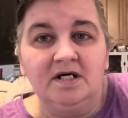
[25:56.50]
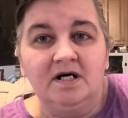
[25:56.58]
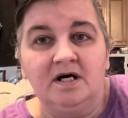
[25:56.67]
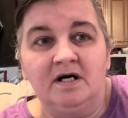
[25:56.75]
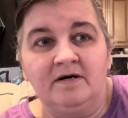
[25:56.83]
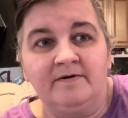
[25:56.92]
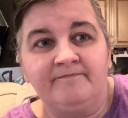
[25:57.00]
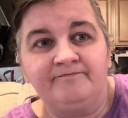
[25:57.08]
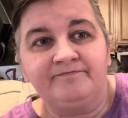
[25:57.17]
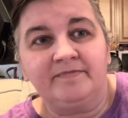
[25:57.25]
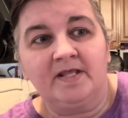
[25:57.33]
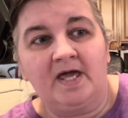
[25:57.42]
And
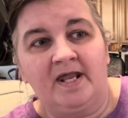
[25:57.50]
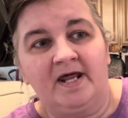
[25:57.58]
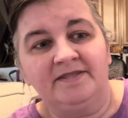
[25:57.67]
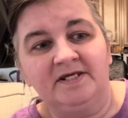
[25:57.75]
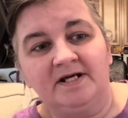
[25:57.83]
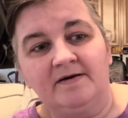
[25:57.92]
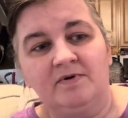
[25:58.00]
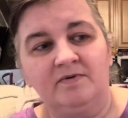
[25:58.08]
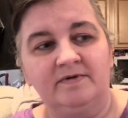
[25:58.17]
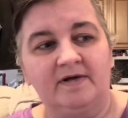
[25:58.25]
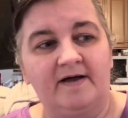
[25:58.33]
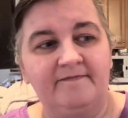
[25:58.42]
I think I've
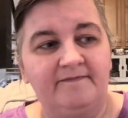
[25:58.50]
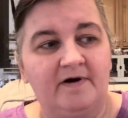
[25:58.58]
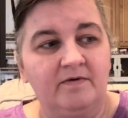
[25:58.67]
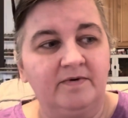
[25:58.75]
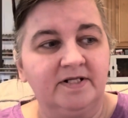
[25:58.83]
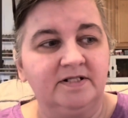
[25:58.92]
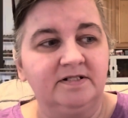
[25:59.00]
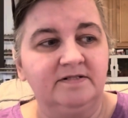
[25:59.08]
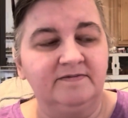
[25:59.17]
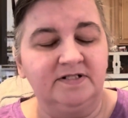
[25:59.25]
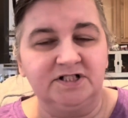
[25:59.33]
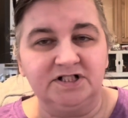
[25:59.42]
already
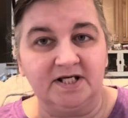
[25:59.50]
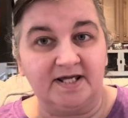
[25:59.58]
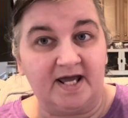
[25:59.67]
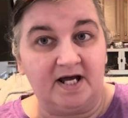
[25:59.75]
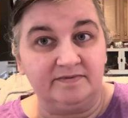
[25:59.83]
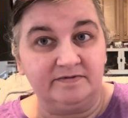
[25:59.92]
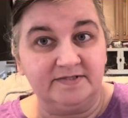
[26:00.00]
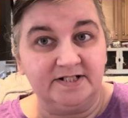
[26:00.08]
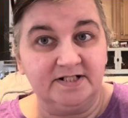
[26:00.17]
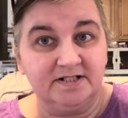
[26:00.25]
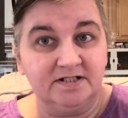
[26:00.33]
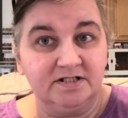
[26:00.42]
finished like half of
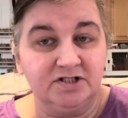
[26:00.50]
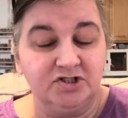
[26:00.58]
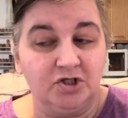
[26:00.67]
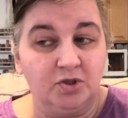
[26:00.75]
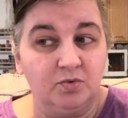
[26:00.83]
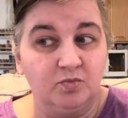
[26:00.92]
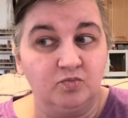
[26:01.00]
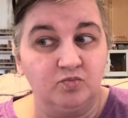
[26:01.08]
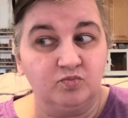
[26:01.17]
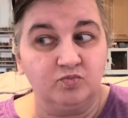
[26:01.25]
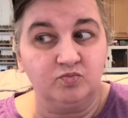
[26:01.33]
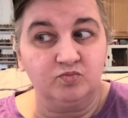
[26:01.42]
it. So
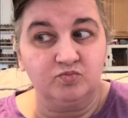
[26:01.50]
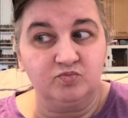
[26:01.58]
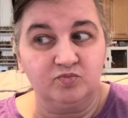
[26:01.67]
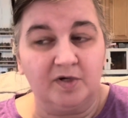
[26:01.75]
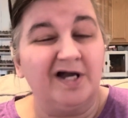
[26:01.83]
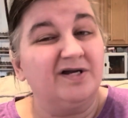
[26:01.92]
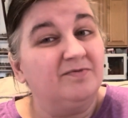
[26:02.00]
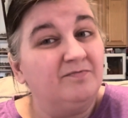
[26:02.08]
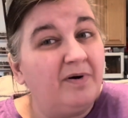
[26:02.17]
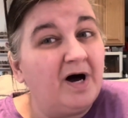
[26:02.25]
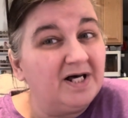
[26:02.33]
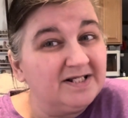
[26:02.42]
I
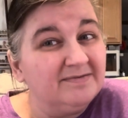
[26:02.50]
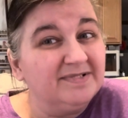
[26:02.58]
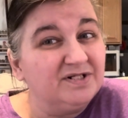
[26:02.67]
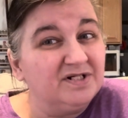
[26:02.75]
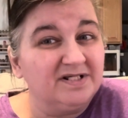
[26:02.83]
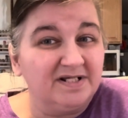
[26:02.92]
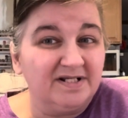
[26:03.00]
possibly could get